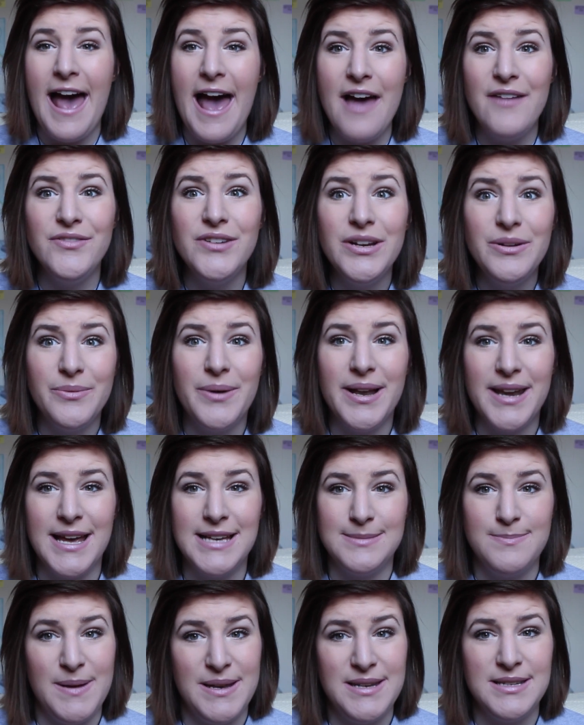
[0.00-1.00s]
Everyone
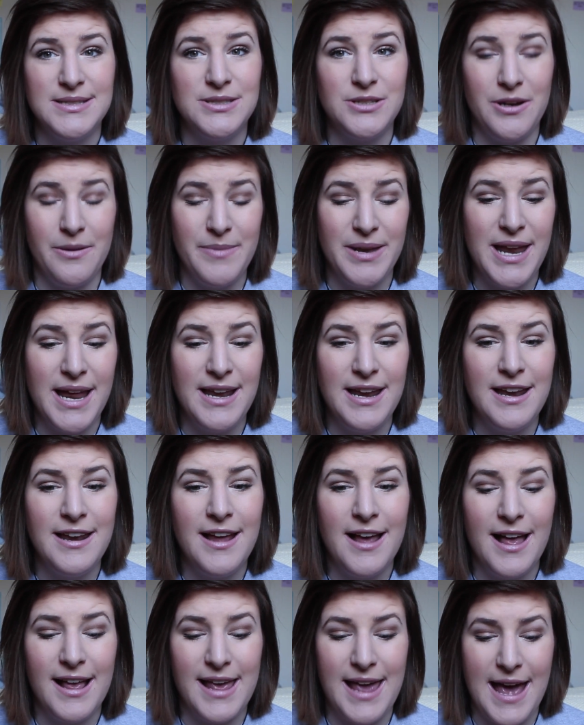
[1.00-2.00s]
has been
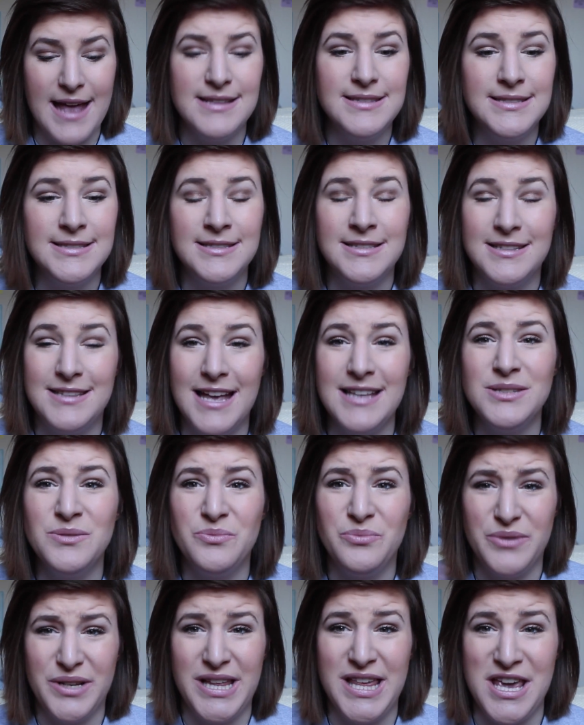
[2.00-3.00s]
discriminated against. That's
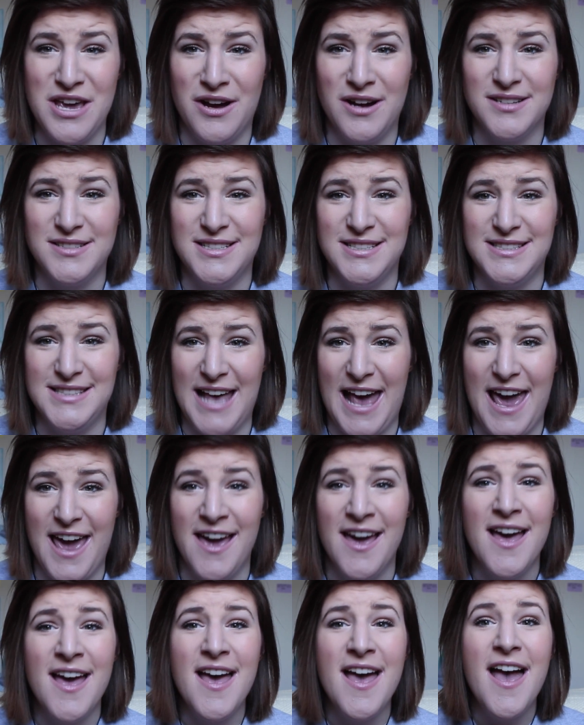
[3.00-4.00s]
really hard to say.